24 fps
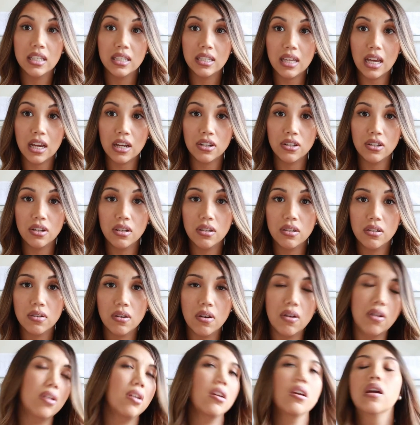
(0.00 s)
section.
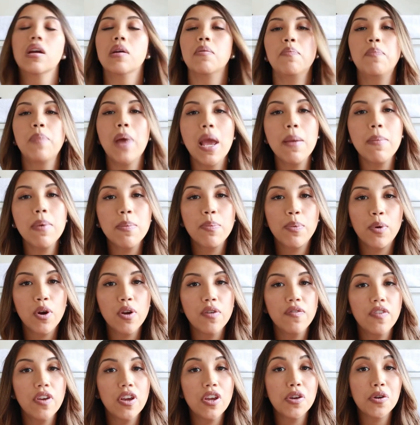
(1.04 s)
So baby
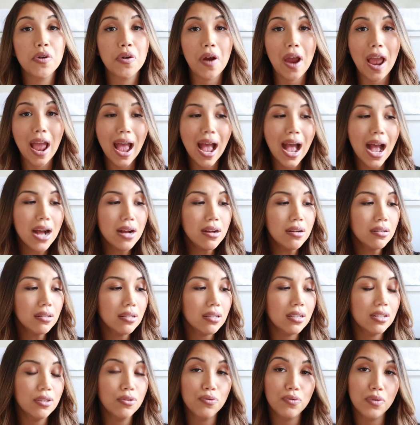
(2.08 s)
proofing your
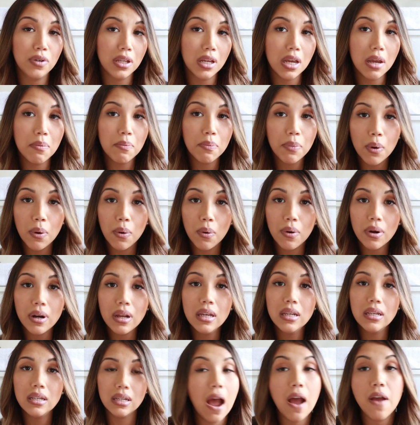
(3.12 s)
house is really
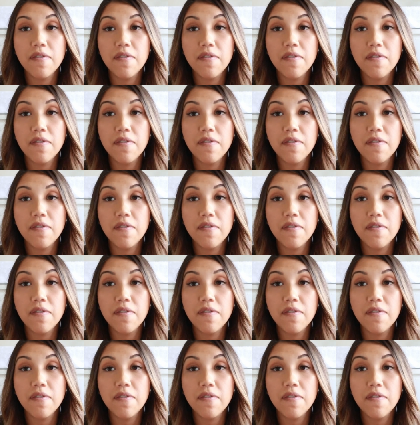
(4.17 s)
important.